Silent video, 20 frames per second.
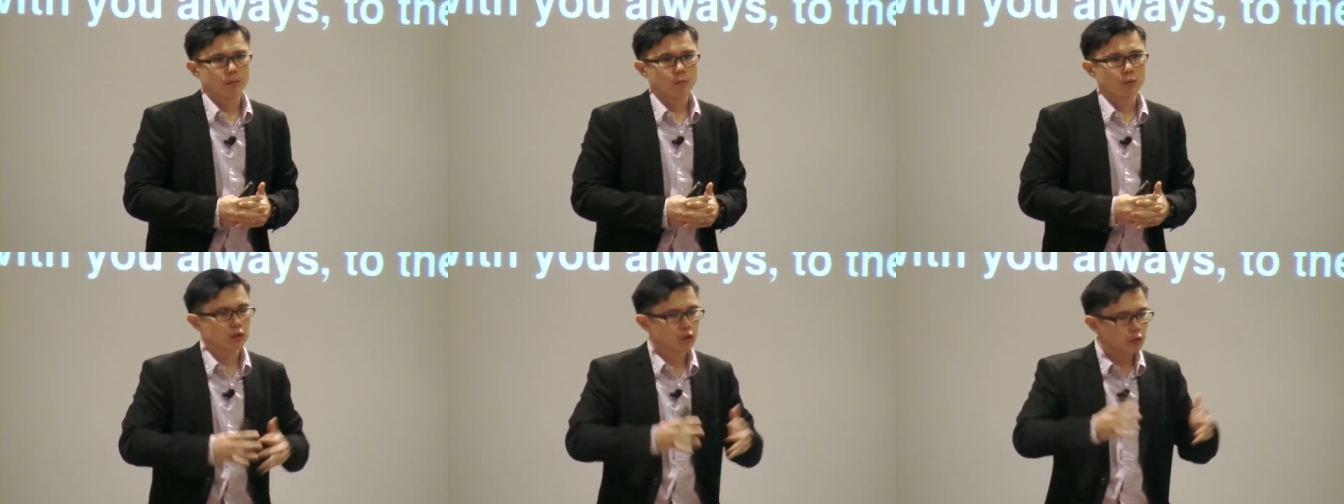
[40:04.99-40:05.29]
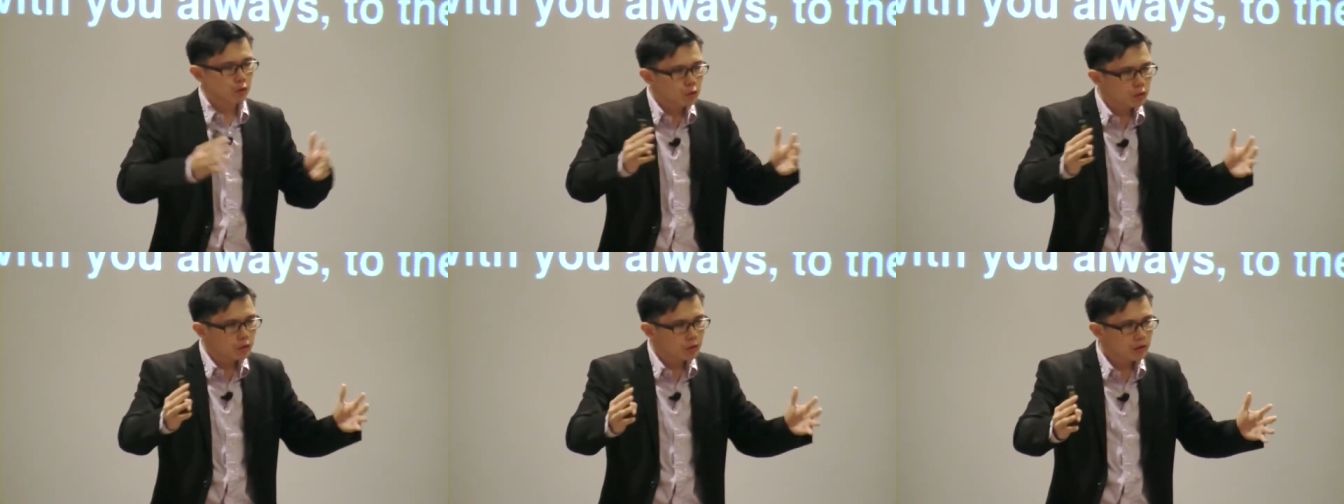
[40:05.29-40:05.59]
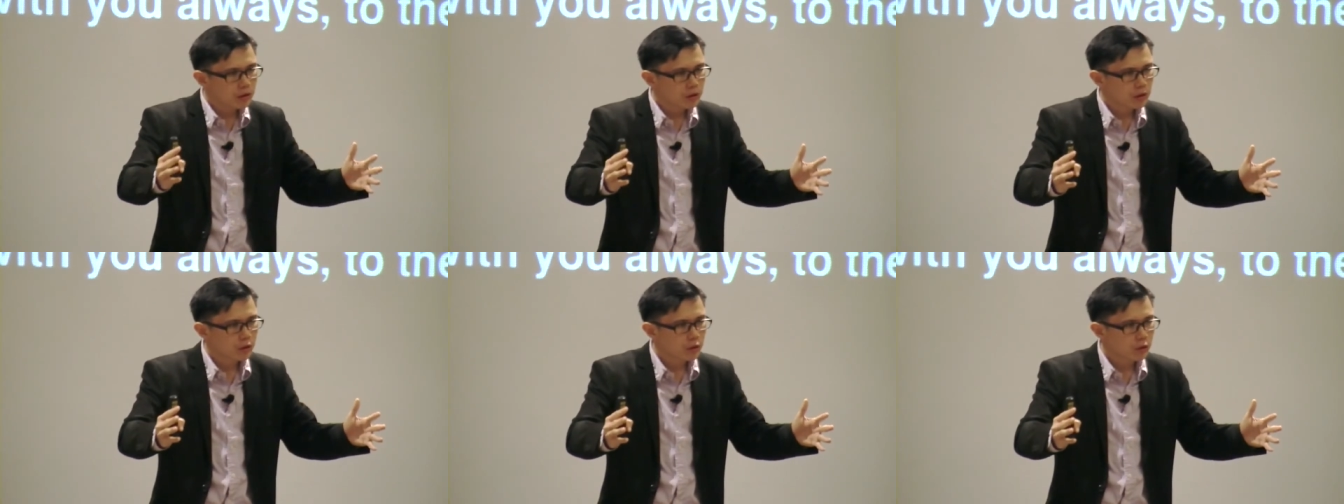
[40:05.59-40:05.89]
Would you
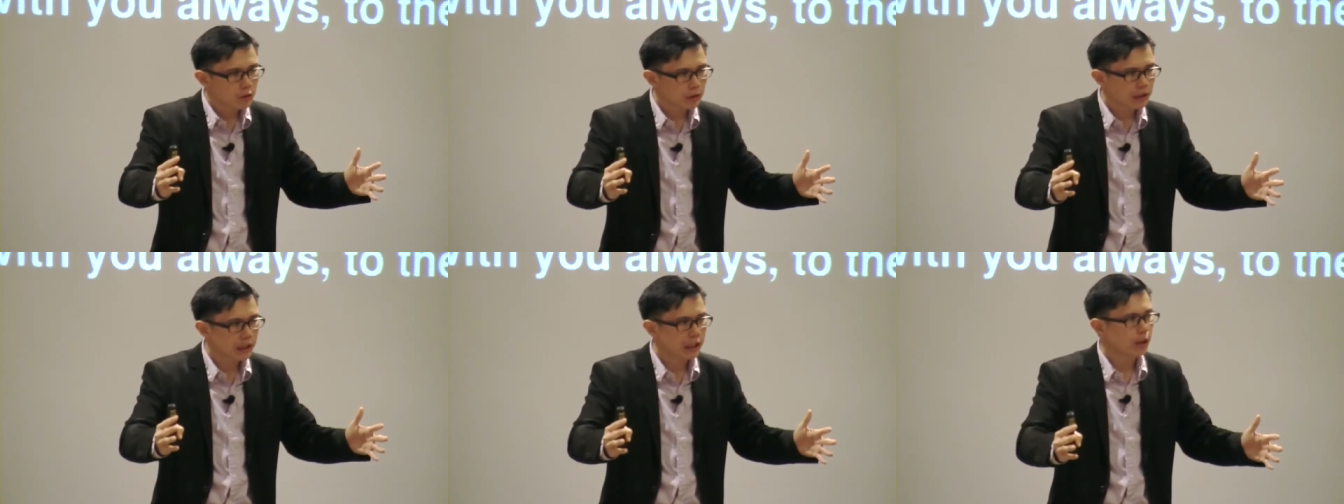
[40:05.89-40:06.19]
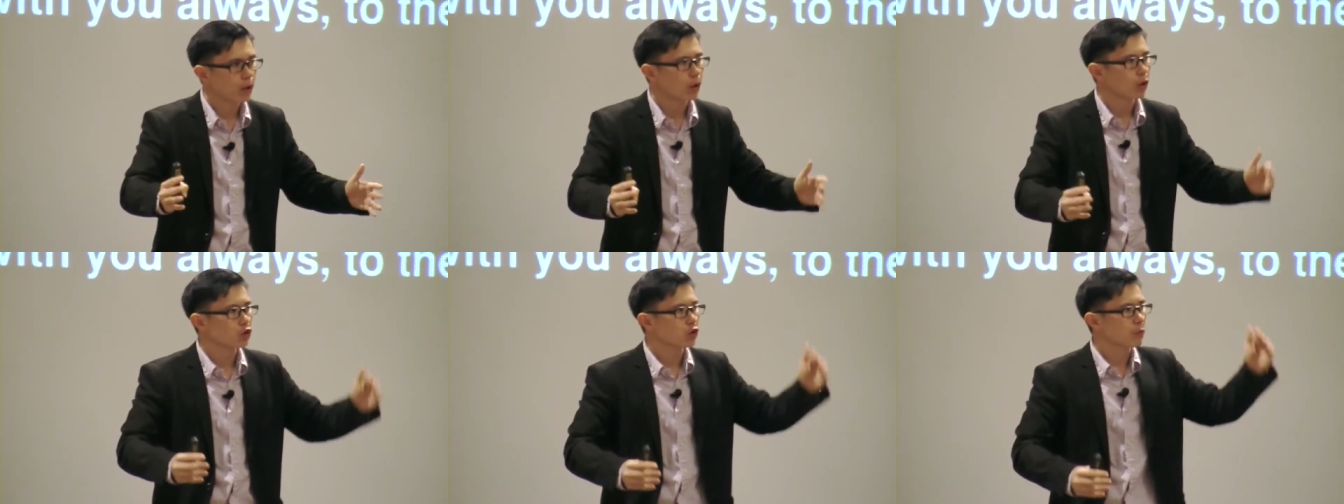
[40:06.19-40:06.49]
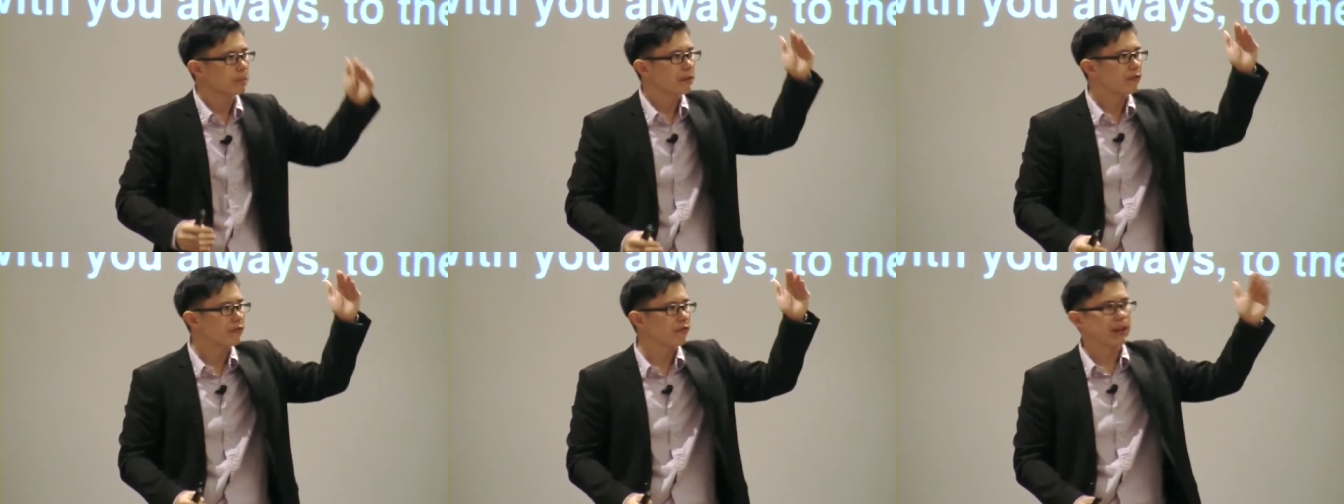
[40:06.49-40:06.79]
today
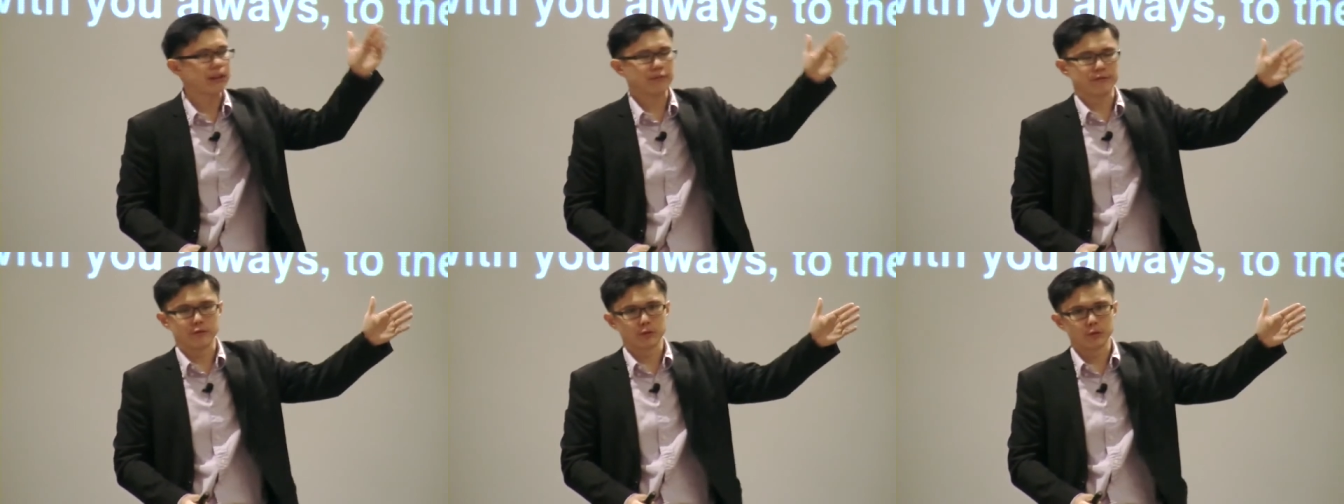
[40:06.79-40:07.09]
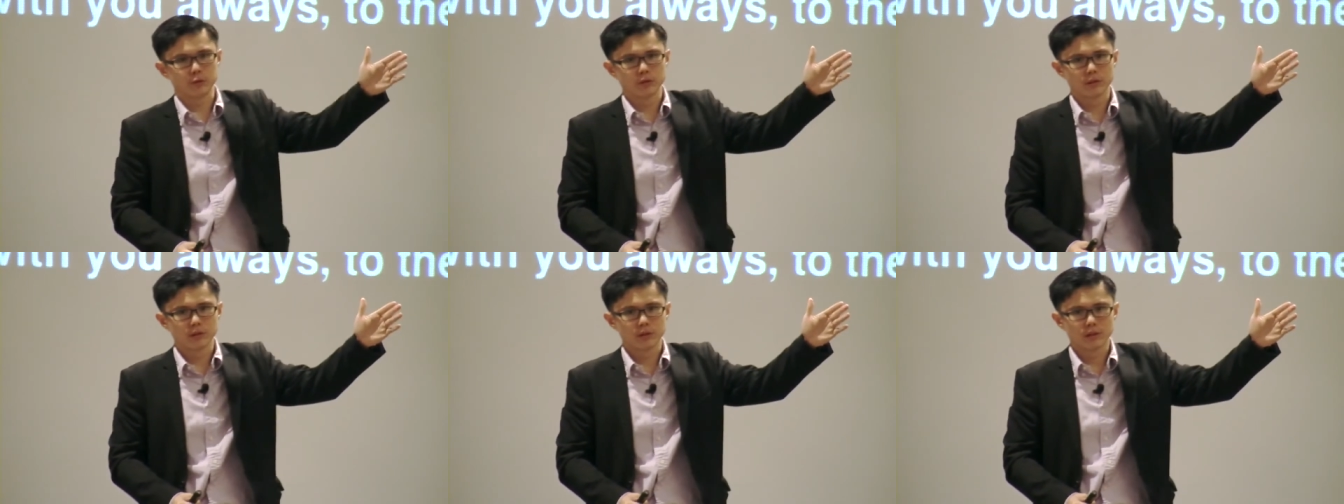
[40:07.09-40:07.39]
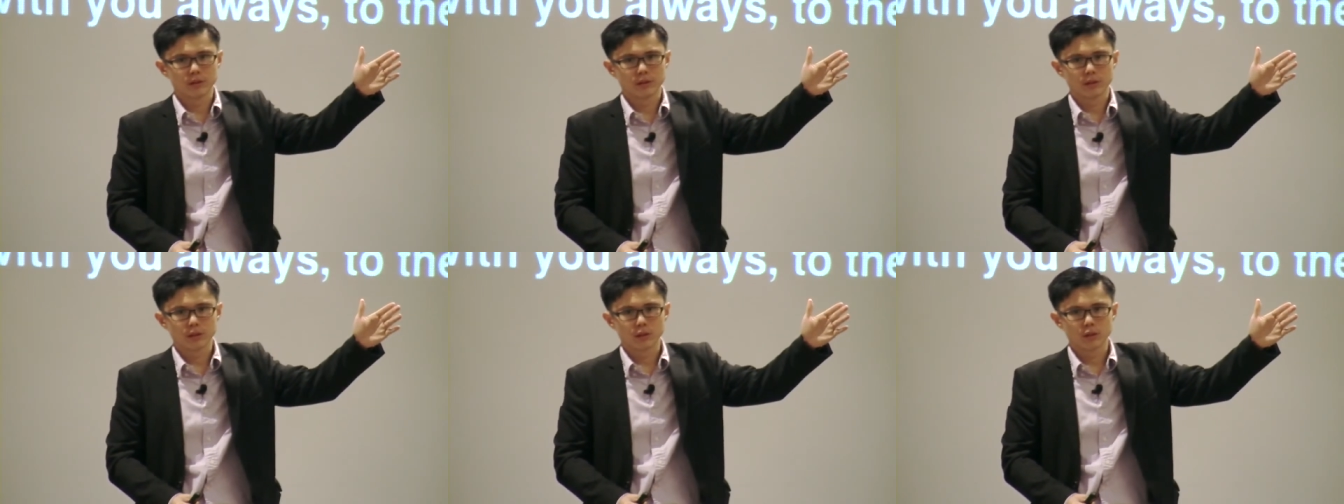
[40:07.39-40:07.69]
also be faithful
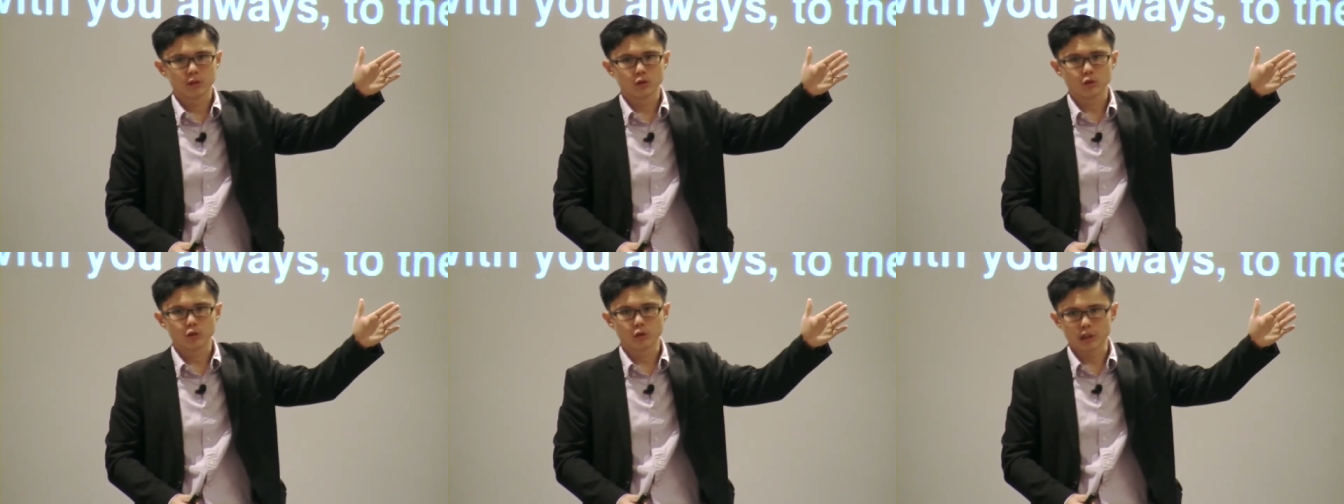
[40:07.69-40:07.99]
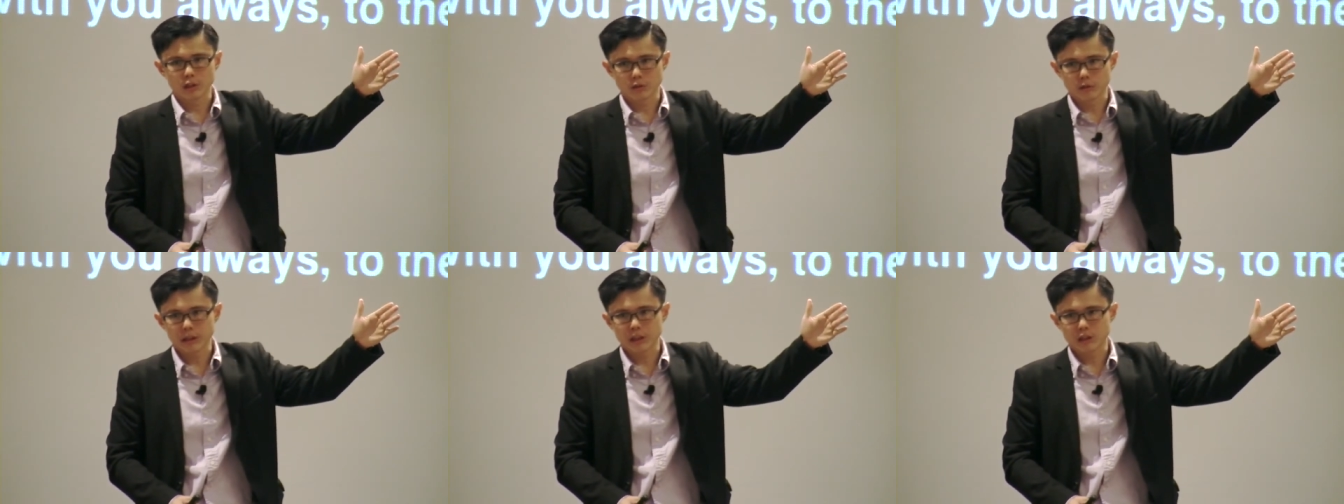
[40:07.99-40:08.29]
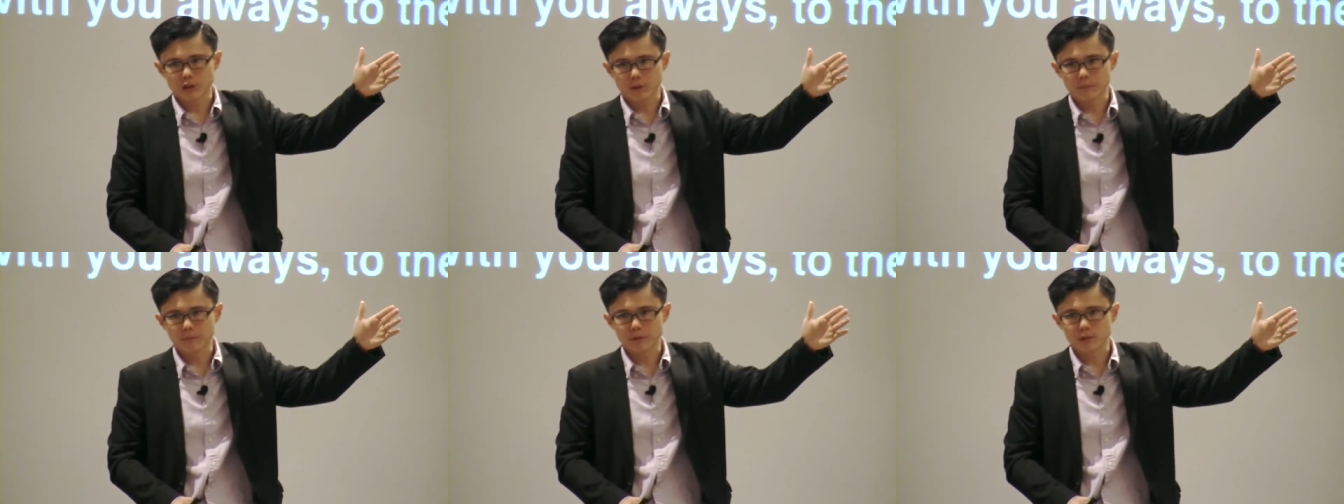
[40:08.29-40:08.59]
to the
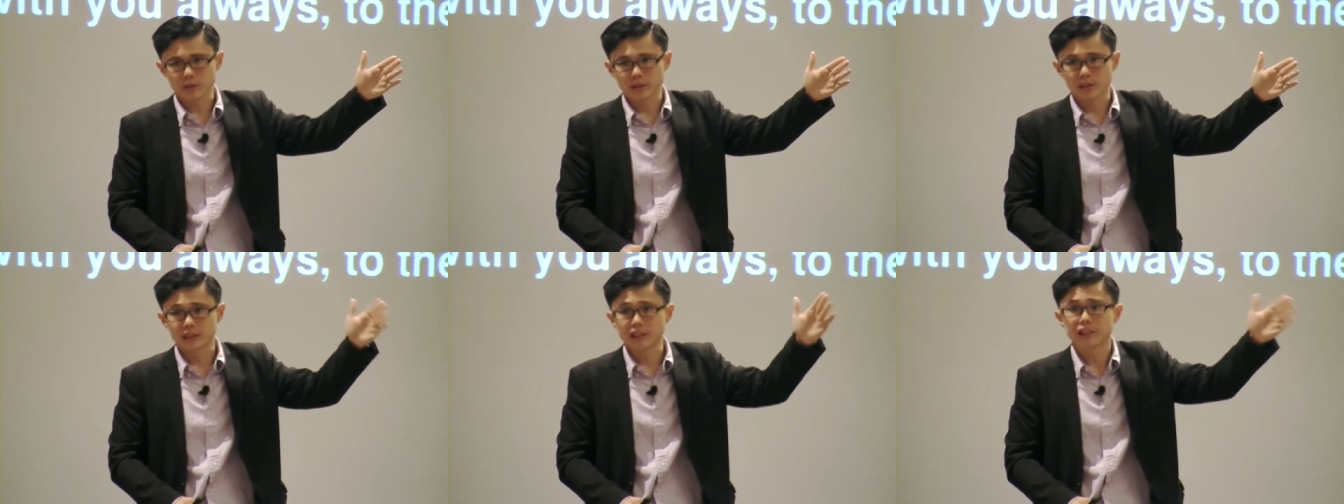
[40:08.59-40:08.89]
Great Commission?